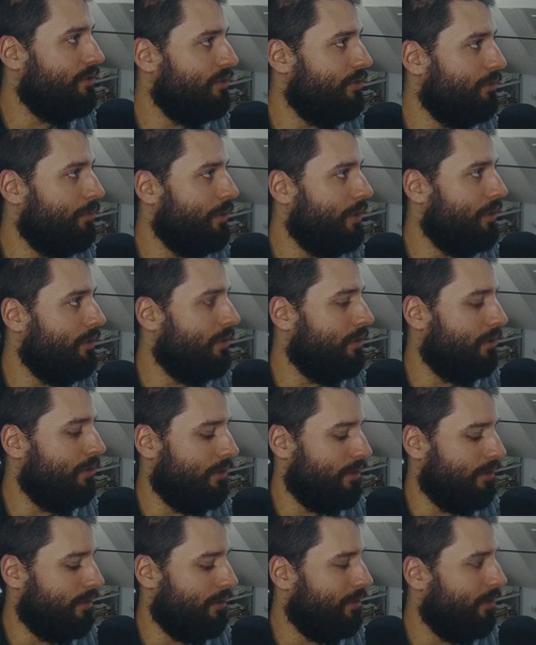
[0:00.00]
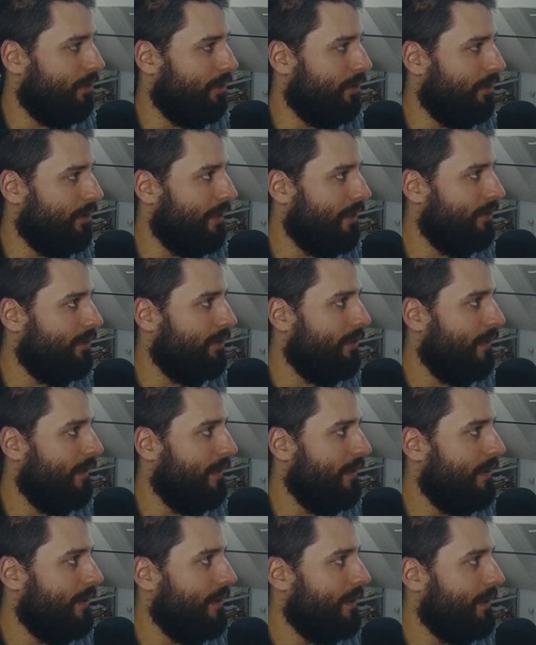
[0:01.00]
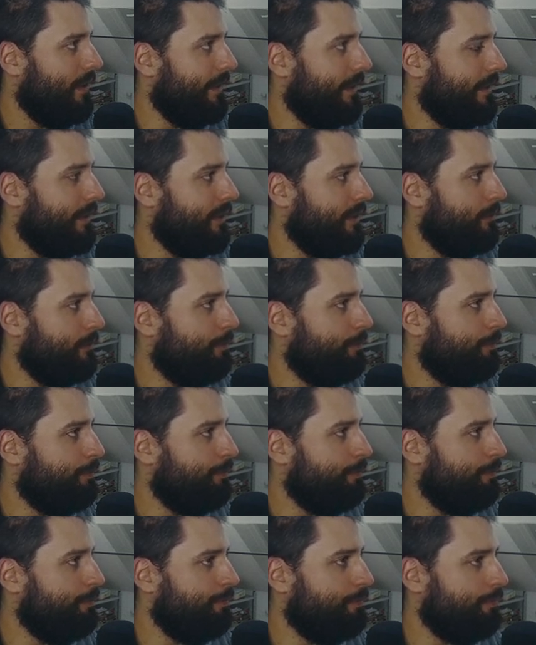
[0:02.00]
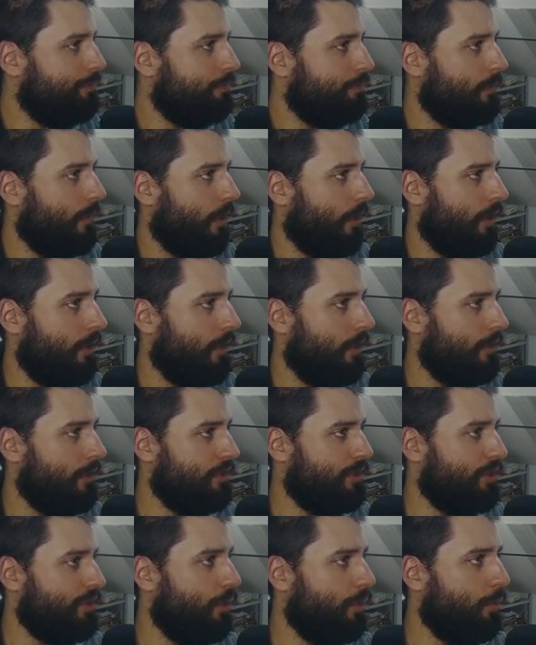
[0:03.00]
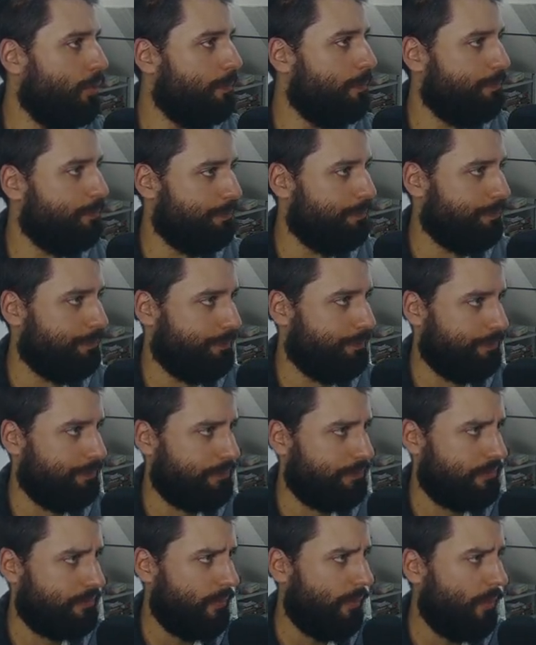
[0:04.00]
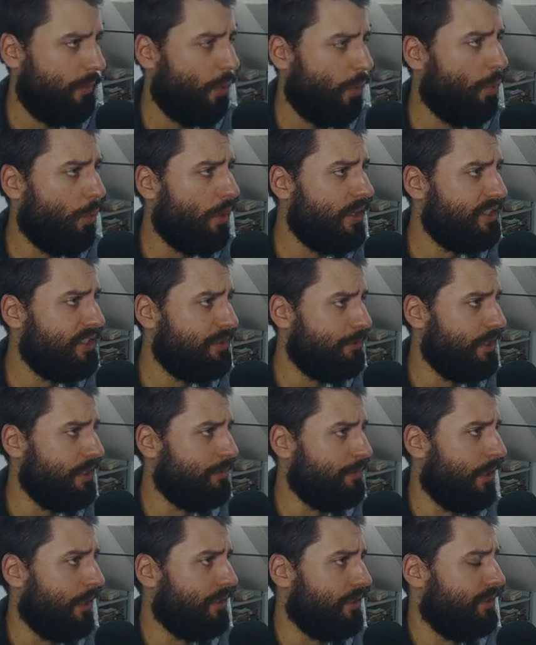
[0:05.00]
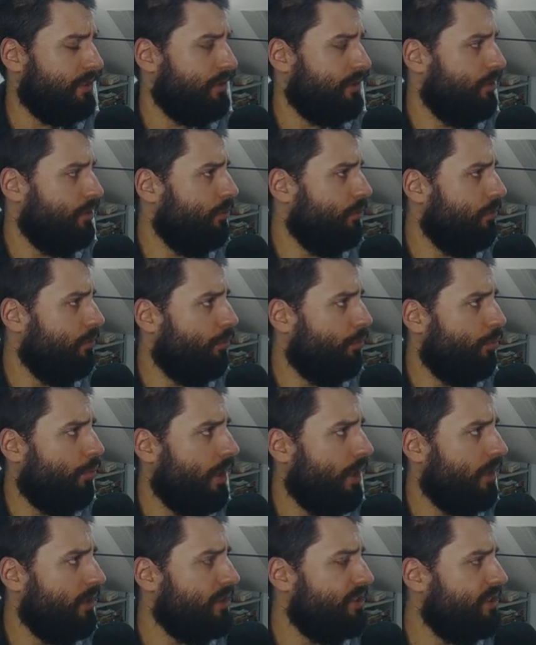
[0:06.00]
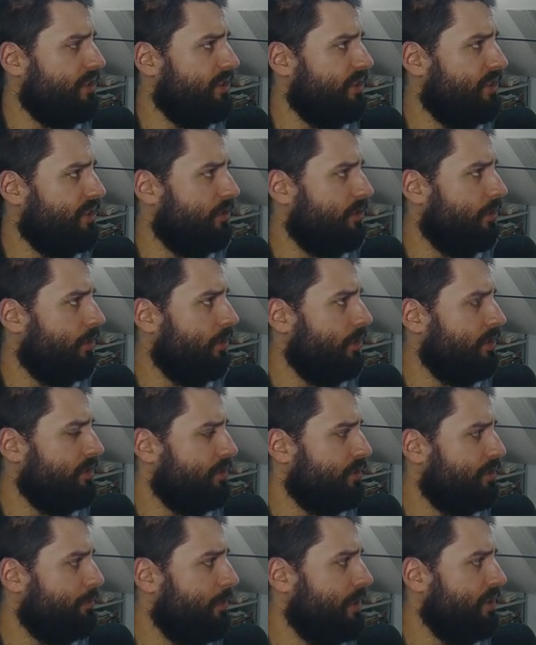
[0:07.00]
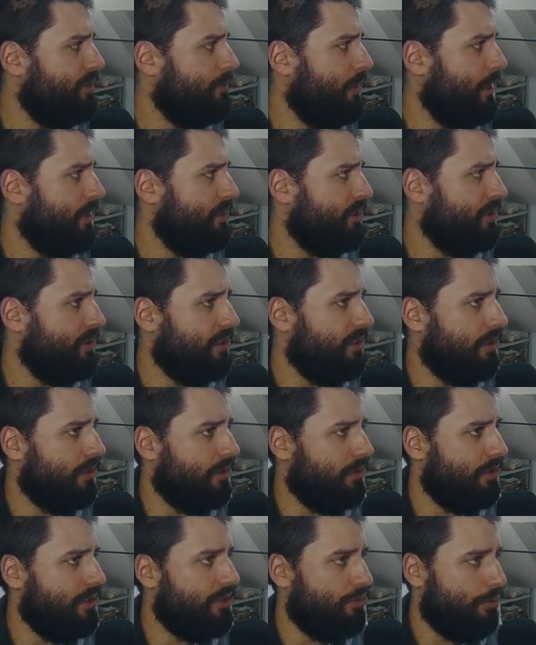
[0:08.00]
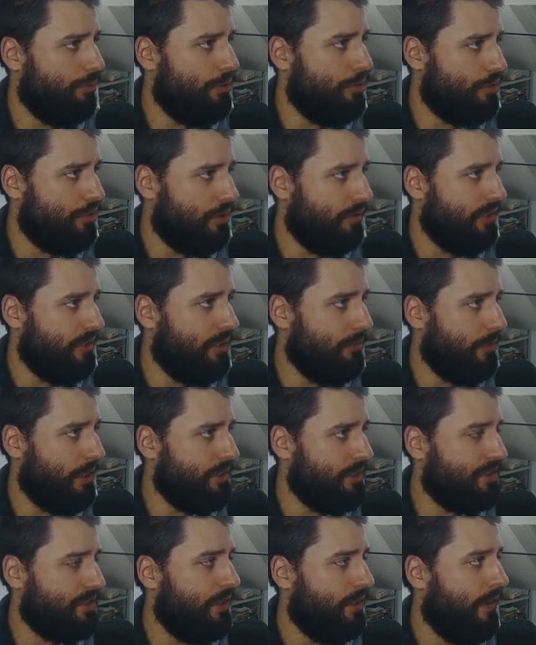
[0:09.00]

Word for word: tweet on uh, on that. Um, so, what is Spacemacs? So while this is installing, so Spacemacs is a distribution of Emacs.